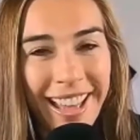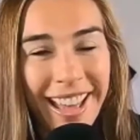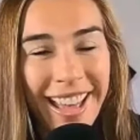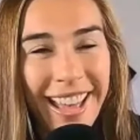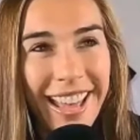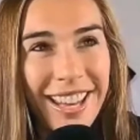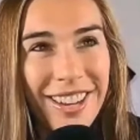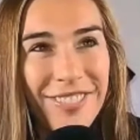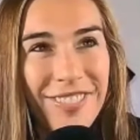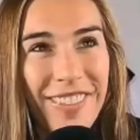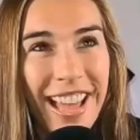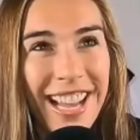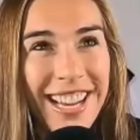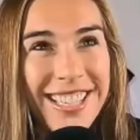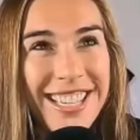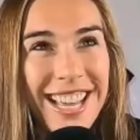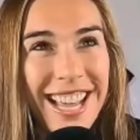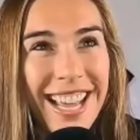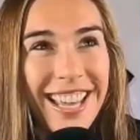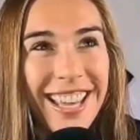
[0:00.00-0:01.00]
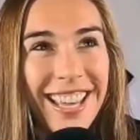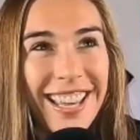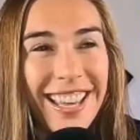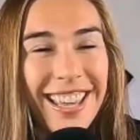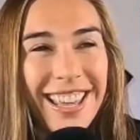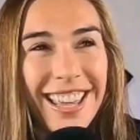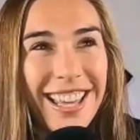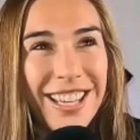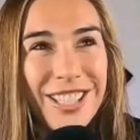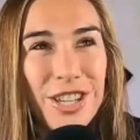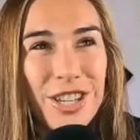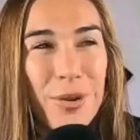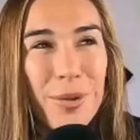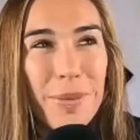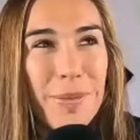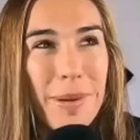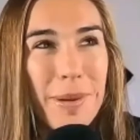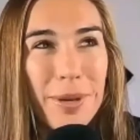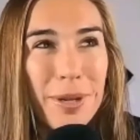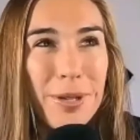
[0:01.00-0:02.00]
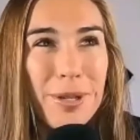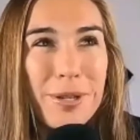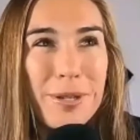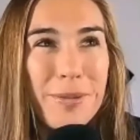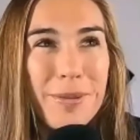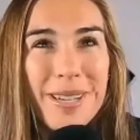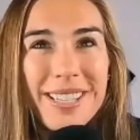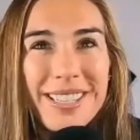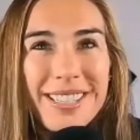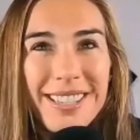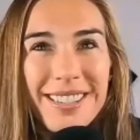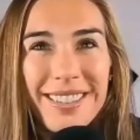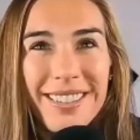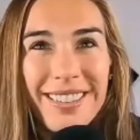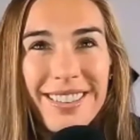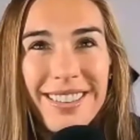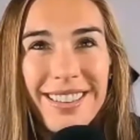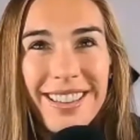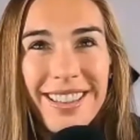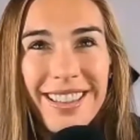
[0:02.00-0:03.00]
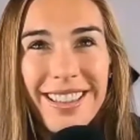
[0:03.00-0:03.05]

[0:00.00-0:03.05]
In fact, I don't remember who it was in